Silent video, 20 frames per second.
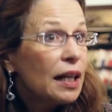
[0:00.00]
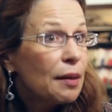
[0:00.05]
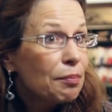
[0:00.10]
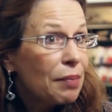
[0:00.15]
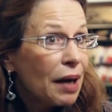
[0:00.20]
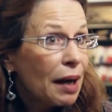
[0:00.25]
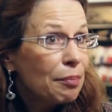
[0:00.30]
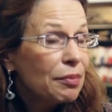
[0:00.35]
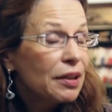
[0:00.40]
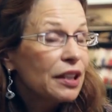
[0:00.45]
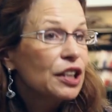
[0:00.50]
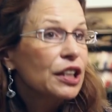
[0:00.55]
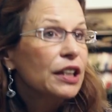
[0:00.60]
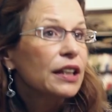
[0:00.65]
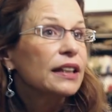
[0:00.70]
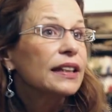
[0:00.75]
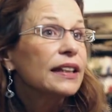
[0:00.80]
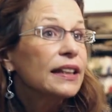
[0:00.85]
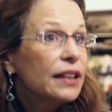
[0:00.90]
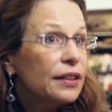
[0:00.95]

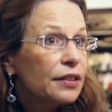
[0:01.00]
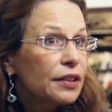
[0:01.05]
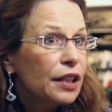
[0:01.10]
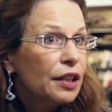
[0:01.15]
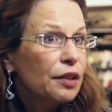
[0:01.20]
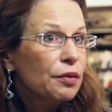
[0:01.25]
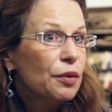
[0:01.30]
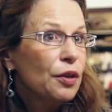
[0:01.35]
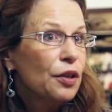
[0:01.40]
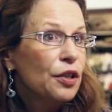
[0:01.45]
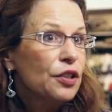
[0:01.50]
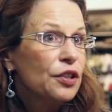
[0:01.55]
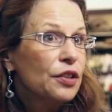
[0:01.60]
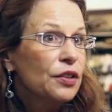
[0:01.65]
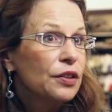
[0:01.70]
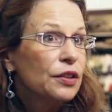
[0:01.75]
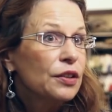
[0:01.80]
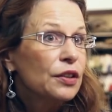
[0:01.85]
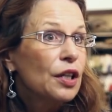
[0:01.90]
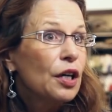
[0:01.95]
publishing Syriac
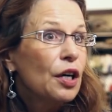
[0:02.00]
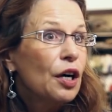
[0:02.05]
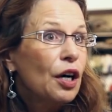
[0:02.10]
versions